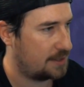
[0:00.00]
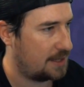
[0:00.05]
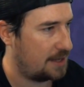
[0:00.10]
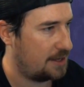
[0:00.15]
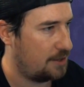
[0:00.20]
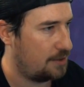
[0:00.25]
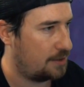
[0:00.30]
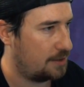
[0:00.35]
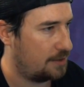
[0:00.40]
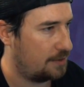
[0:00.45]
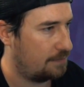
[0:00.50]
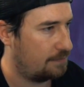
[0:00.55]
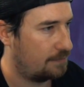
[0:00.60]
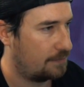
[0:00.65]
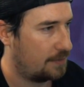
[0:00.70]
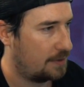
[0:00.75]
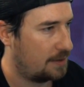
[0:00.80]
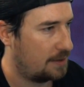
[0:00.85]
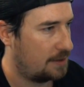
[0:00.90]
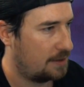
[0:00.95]
that you can
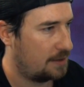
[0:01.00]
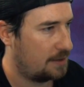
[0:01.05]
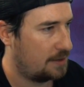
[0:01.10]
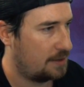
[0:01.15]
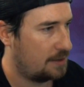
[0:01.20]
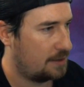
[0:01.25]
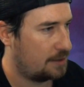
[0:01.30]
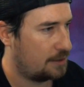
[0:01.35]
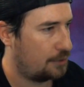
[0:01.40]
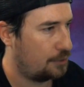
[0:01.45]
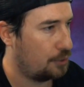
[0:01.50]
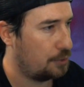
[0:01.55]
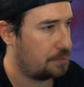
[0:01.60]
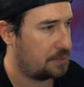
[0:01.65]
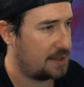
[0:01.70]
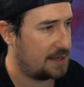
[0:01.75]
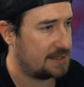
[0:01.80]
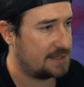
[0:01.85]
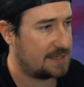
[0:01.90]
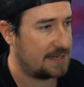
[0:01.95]
group
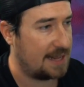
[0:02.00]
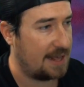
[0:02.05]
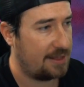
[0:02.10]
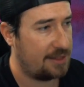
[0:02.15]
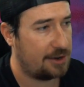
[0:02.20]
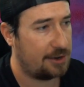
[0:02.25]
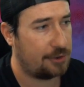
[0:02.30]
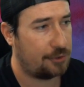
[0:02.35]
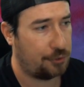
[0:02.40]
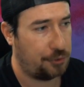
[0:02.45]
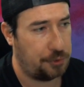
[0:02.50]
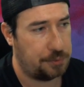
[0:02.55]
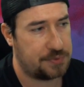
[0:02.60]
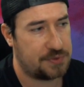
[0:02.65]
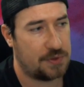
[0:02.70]
things together, group.